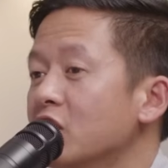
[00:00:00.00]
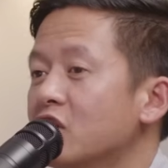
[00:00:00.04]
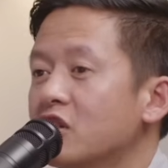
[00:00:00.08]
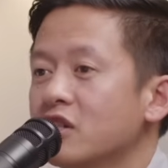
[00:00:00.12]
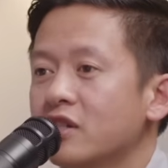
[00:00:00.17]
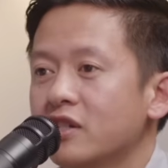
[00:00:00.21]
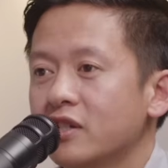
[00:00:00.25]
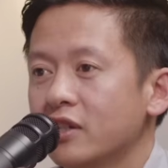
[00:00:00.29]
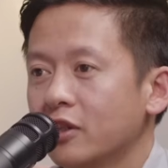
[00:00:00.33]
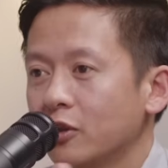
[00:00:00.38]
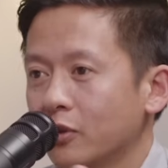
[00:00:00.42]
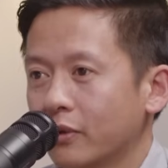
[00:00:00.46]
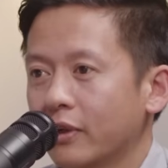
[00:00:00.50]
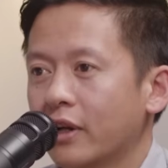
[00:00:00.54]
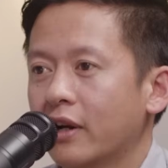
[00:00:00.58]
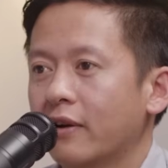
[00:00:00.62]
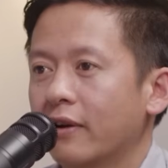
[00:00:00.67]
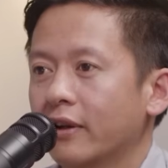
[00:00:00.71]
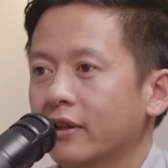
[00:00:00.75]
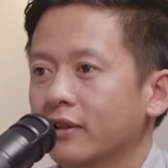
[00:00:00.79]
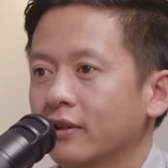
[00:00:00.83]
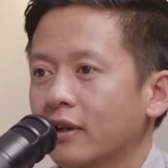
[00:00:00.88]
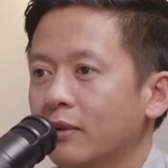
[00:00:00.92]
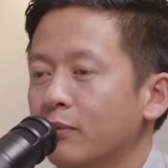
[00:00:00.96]
judging your
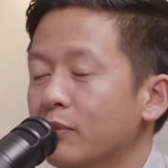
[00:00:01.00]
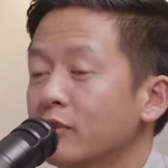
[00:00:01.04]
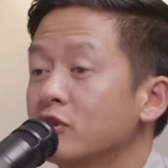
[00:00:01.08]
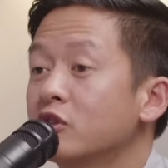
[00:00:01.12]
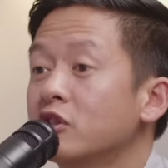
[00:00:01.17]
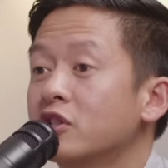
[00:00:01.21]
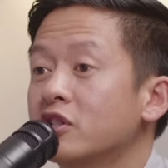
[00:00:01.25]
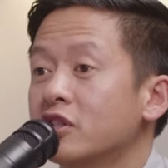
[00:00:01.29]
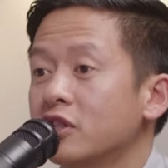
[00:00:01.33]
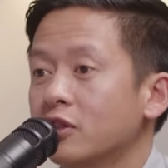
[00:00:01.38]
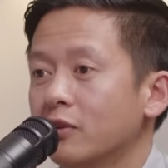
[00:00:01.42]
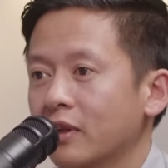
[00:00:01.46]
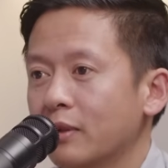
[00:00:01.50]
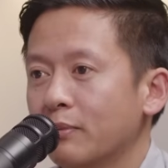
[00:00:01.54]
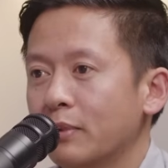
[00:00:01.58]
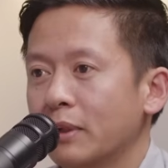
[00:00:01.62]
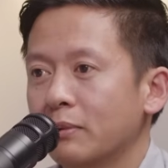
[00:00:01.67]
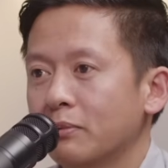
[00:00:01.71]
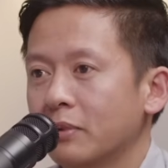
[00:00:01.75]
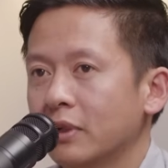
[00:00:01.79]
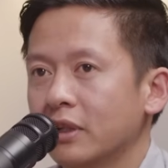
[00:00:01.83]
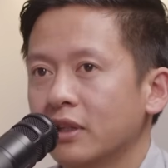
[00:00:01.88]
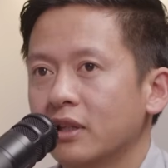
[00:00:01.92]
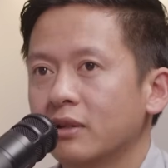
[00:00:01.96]
character. I'm not judging your
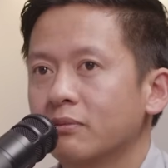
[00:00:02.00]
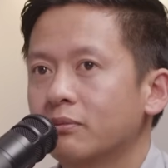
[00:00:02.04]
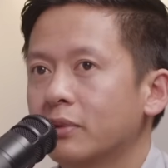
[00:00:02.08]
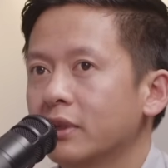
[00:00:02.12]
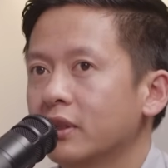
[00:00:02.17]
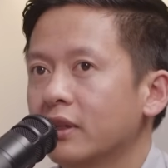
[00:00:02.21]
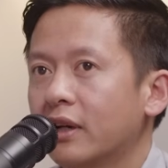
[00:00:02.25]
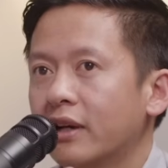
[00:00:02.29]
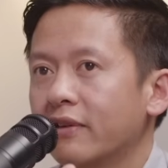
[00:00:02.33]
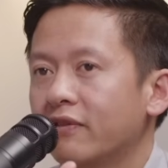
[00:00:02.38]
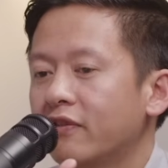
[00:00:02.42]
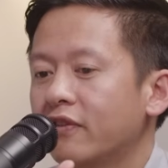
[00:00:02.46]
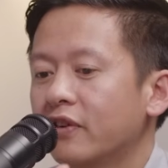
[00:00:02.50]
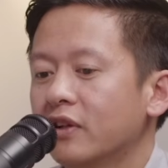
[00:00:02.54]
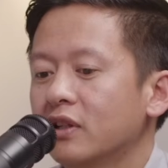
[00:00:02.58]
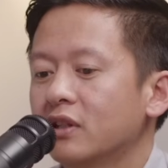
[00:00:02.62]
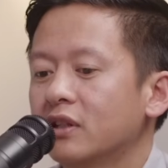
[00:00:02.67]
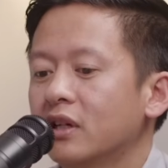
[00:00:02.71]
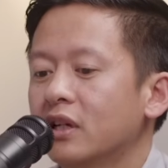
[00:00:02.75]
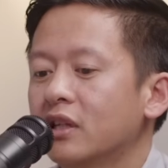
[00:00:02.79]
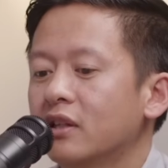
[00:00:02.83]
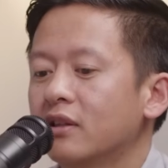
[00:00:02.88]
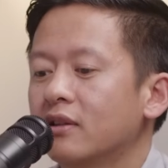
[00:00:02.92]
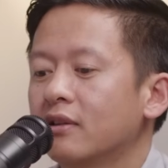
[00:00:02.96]
capability, but I feel
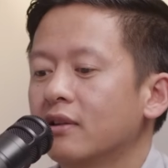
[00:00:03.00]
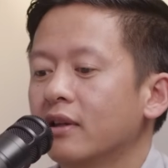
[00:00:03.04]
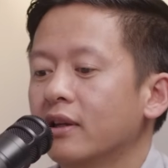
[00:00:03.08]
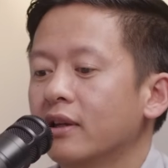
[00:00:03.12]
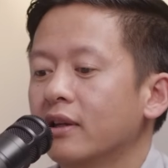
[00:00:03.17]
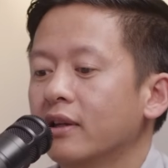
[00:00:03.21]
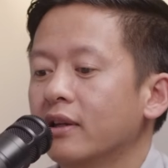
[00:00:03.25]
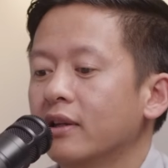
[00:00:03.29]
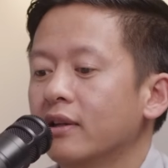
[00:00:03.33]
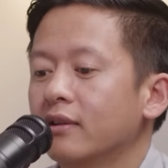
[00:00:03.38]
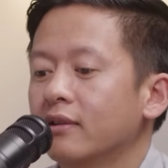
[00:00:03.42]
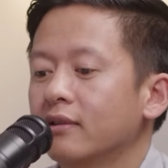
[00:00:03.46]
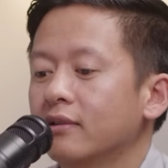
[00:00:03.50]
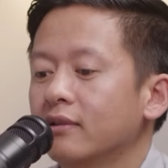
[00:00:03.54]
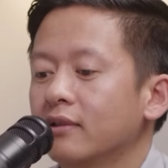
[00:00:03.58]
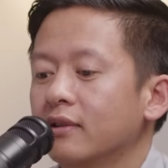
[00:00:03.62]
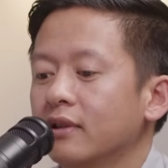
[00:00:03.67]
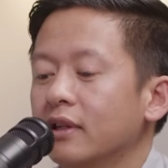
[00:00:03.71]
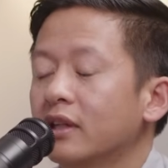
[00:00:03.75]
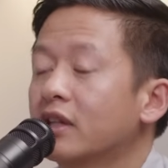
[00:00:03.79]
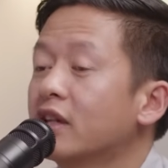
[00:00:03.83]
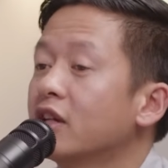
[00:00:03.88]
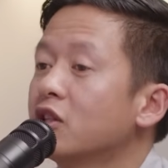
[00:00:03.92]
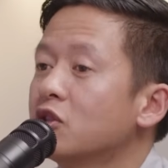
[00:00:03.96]
that
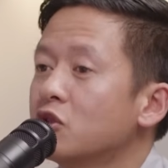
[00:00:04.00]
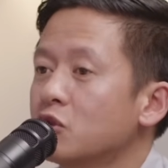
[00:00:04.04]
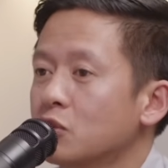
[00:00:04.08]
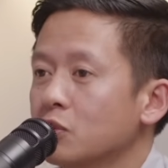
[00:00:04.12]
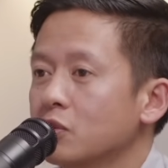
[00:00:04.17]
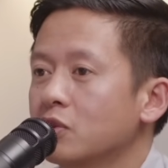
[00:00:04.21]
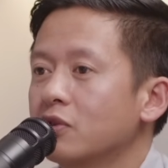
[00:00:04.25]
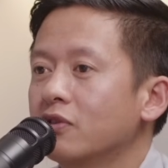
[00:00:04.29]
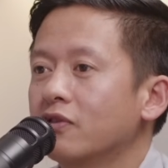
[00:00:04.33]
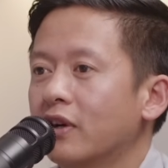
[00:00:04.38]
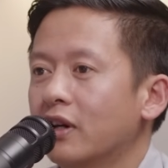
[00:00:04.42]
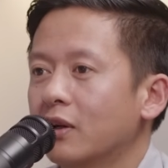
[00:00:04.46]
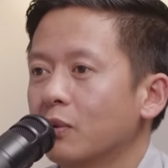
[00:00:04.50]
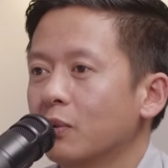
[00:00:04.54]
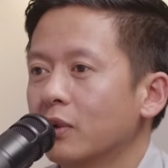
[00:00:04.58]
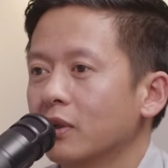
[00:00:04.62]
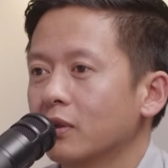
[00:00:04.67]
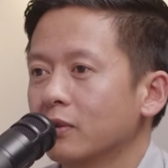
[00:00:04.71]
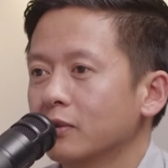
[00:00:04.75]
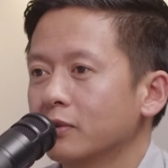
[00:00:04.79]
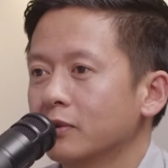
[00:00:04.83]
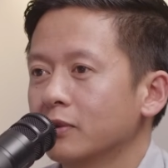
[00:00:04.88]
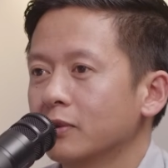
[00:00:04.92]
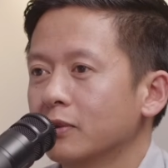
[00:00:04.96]
it can suit you very well
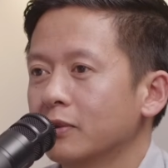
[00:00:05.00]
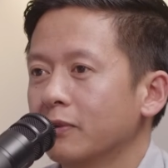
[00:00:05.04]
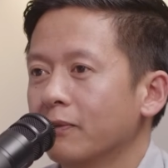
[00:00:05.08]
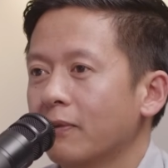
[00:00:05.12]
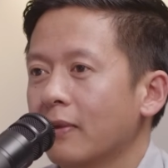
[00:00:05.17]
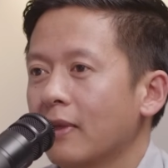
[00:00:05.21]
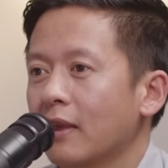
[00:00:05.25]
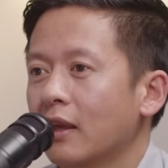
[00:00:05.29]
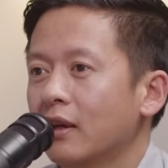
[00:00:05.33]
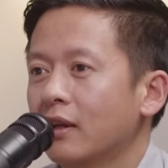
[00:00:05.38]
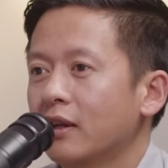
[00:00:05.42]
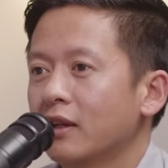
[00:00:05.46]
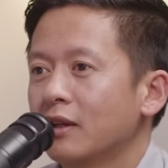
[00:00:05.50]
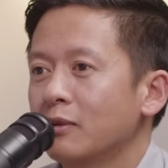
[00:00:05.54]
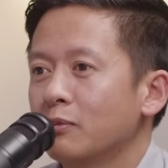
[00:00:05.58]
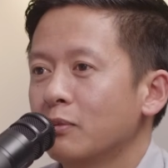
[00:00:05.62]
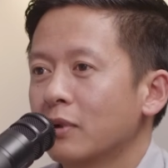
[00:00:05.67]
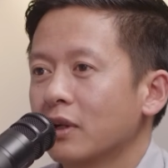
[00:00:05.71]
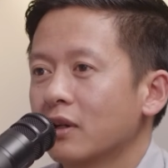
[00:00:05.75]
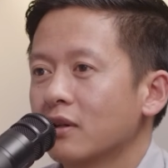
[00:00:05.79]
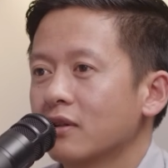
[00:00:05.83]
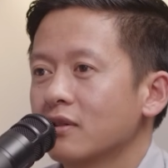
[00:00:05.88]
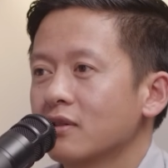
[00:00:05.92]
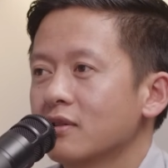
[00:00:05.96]
also,
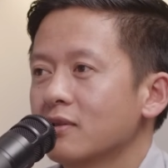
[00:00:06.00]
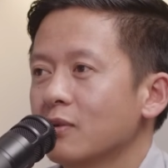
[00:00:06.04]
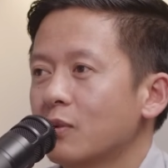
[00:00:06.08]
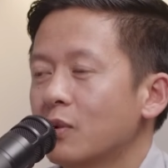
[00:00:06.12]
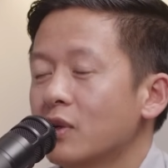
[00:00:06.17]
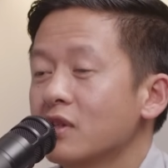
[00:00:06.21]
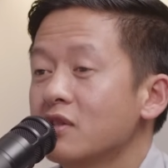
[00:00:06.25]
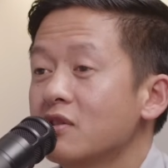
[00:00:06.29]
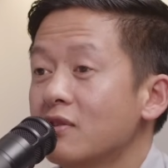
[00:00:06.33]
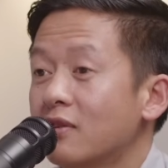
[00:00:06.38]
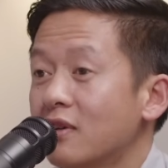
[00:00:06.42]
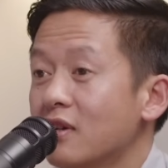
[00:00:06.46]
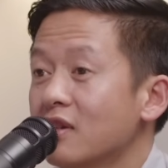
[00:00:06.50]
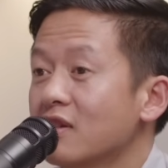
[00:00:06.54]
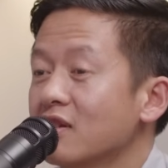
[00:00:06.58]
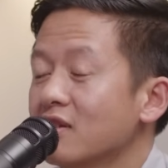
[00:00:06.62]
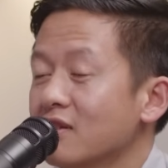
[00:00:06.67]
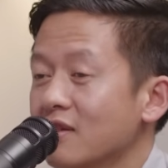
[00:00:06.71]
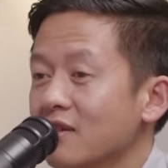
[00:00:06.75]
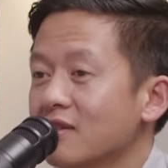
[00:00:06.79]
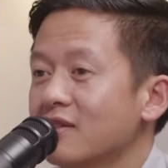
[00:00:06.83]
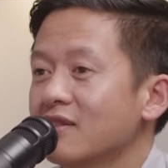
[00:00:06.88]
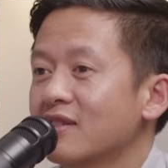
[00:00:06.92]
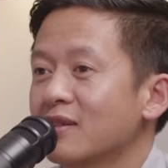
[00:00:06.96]
because once you're in the
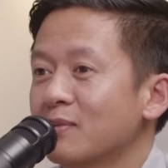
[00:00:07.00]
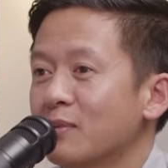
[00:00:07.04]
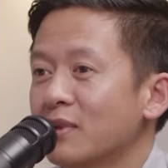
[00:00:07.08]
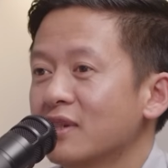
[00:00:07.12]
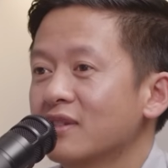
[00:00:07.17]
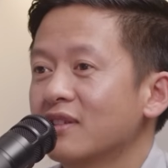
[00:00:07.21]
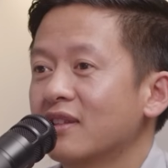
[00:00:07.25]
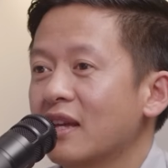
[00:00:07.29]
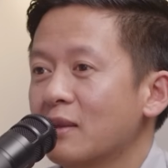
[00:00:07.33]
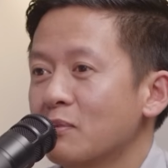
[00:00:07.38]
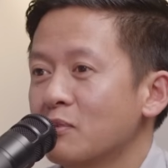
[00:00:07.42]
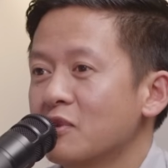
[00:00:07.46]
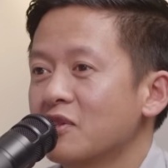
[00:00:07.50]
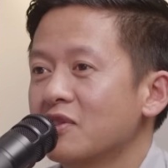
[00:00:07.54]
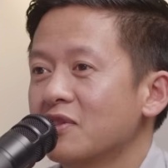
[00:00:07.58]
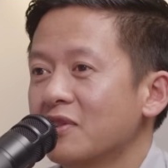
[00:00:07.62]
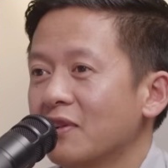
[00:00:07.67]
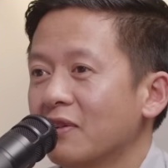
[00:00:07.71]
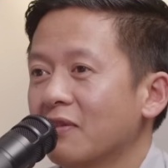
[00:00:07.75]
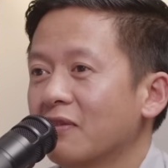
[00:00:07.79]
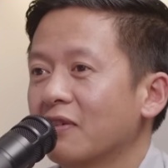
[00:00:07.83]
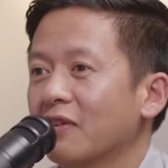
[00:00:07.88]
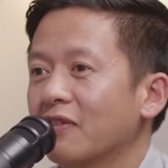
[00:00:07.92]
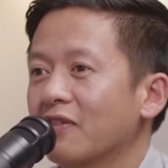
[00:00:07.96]
system as an
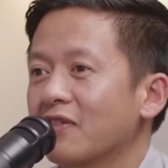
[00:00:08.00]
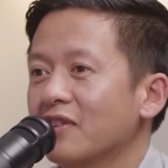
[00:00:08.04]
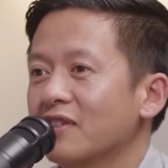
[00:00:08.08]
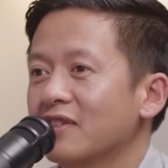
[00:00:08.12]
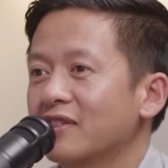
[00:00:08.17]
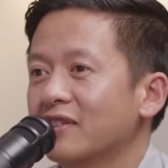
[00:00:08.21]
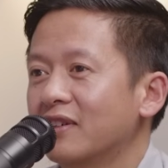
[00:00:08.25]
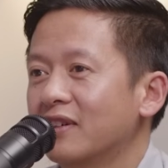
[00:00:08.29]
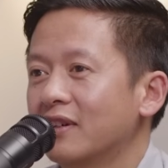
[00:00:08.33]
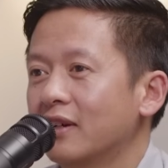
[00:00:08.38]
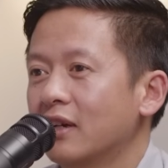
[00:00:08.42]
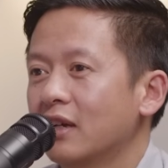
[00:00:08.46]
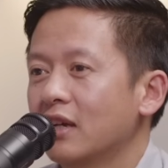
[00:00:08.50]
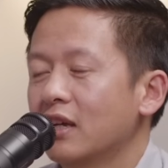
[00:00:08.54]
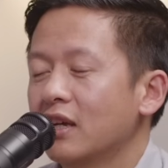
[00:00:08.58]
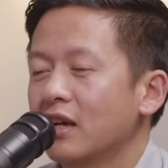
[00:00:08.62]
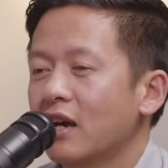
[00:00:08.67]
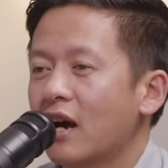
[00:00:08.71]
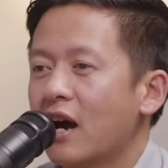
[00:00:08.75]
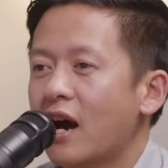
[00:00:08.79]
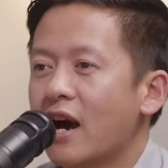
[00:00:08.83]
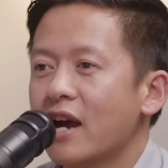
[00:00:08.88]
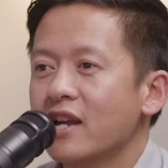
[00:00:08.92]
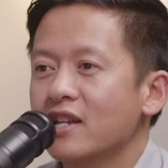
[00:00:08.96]
administrative officer,
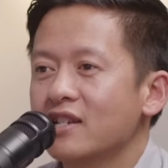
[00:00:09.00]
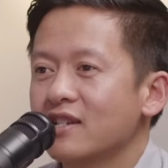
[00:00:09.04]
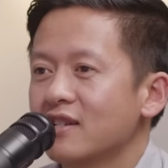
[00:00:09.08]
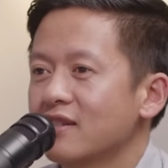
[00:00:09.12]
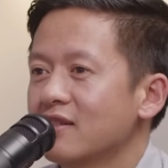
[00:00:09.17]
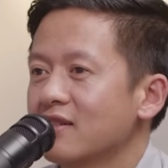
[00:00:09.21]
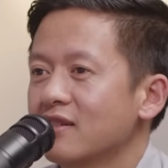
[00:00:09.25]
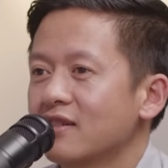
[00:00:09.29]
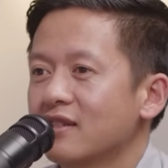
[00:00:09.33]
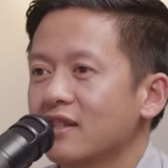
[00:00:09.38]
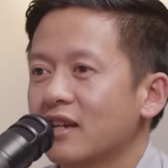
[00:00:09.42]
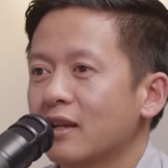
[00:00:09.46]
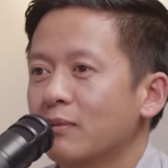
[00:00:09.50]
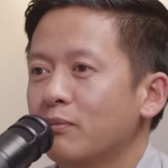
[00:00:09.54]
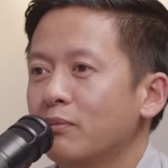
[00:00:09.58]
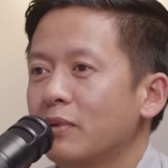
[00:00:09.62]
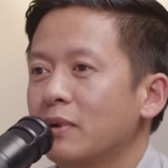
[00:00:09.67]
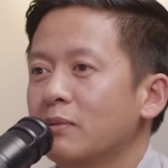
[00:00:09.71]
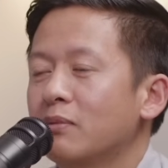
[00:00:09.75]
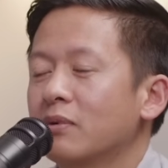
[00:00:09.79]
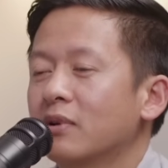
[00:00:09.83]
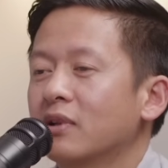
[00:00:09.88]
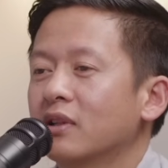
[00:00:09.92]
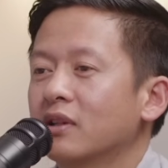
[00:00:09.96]
high chances that
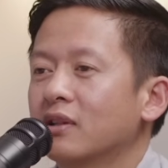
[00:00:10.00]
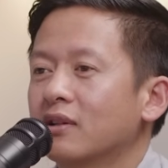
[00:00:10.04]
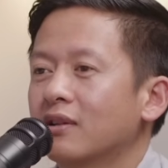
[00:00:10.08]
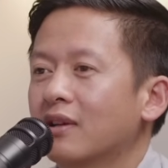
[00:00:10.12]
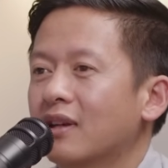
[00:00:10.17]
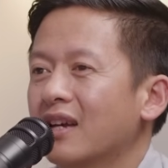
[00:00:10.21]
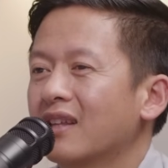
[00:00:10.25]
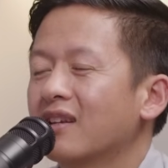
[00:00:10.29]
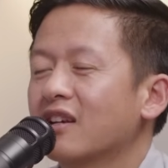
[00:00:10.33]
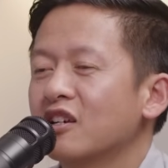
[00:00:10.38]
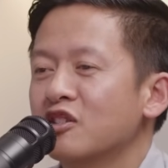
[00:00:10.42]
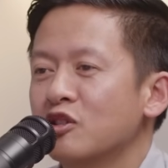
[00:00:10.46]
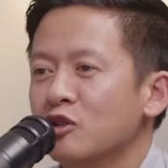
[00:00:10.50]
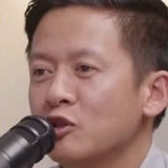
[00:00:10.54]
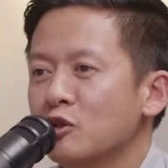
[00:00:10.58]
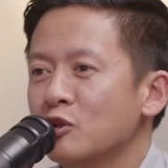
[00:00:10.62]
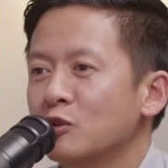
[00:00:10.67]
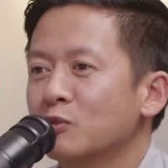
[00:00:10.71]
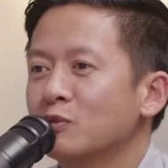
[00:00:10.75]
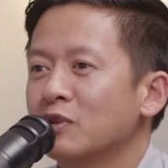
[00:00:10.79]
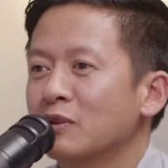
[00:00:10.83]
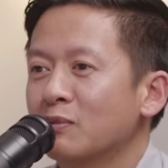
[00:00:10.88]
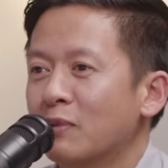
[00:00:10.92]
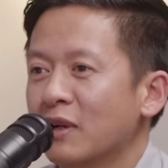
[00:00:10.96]
people get
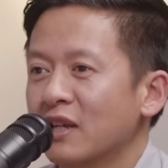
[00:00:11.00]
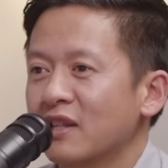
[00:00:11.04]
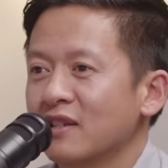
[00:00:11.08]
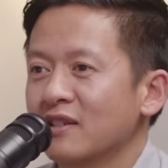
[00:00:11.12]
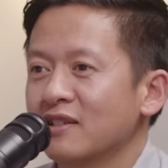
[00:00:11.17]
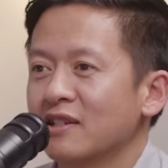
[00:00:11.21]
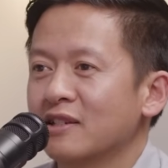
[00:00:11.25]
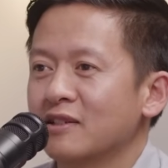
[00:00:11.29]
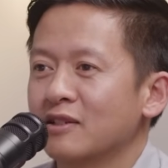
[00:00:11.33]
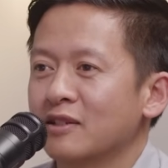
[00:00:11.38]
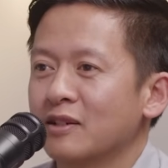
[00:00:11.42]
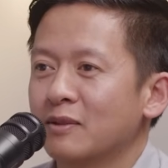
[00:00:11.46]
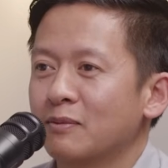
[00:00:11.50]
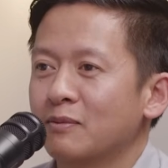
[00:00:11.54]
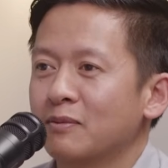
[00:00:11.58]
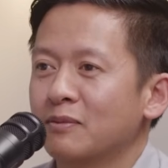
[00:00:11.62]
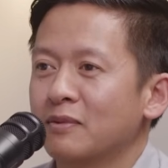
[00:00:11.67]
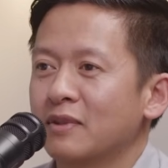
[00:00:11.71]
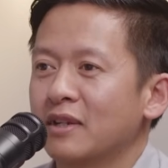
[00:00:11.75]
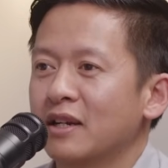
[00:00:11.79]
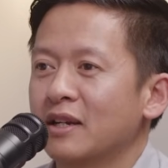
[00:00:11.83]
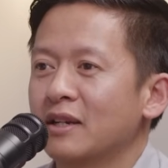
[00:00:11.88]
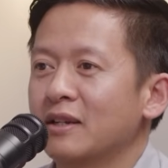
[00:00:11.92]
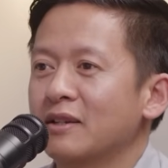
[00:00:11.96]
consumed by the system
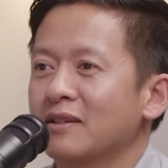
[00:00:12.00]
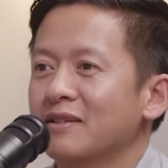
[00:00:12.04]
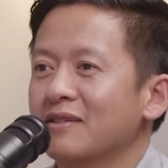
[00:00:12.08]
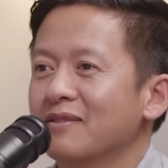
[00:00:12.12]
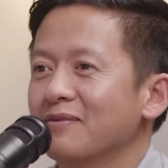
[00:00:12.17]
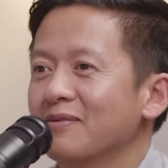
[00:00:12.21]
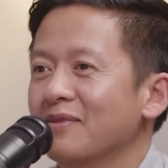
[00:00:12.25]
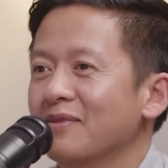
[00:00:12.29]
and